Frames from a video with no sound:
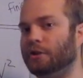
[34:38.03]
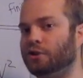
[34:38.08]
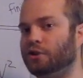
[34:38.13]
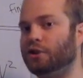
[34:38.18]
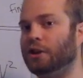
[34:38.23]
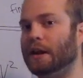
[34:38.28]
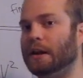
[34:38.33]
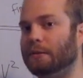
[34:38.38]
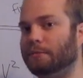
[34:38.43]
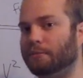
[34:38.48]

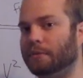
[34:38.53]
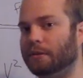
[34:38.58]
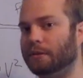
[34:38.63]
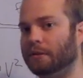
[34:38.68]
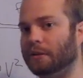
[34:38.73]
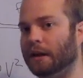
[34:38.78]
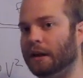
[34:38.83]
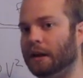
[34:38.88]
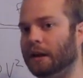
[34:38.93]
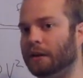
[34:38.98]
shape
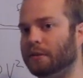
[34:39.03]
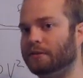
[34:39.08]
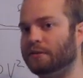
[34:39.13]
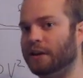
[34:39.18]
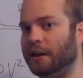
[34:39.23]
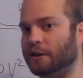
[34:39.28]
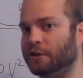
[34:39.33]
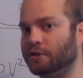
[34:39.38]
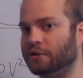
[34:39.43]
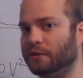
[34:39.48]
and
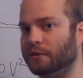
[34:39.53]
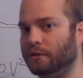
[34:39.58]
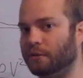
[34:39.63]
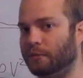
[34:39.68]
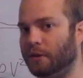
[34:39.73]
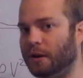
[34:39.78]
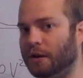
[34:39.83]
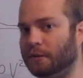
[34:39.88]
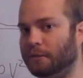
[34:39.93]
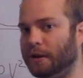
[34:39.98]
texture of your
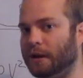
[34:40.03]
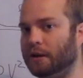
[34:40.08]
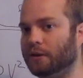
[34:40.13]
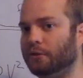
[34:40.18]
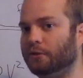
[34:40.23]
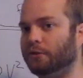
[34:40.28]
body panel.